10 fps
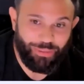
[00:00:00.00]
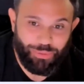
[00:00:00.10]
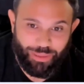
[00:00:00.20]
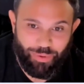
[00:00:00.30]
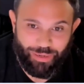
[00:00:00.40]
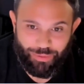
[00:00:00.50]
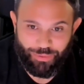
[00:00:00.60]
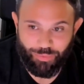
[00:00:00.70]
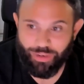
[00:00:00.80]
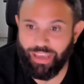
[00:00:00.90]
it would have been
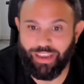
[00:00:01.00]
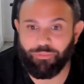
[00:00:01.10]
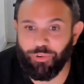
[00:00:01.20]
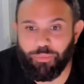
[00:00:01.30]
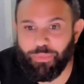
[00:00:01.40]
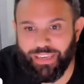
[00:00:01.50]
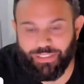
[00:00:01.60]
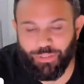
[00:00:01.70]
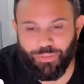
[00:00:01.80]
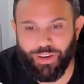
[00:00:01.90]
useful. Like, for me,
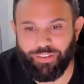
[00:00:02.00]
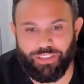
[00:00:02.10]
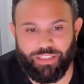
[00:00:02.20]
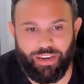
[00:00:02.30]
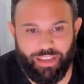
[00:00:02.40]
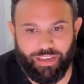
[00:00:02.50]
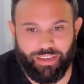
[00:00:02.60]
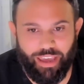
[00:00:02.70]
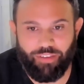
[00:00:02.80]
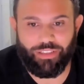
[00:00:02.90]
it's useful every day.
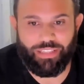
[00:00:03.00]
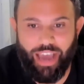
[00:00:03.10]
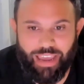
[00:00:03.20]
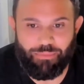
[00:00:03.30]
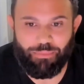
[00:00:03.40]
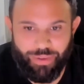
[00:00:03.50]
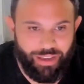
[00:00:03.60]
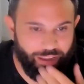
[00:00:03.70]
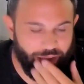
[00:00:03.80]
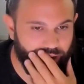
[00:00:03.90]
Like, every time
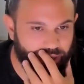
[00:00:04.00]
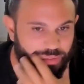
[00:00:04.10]
I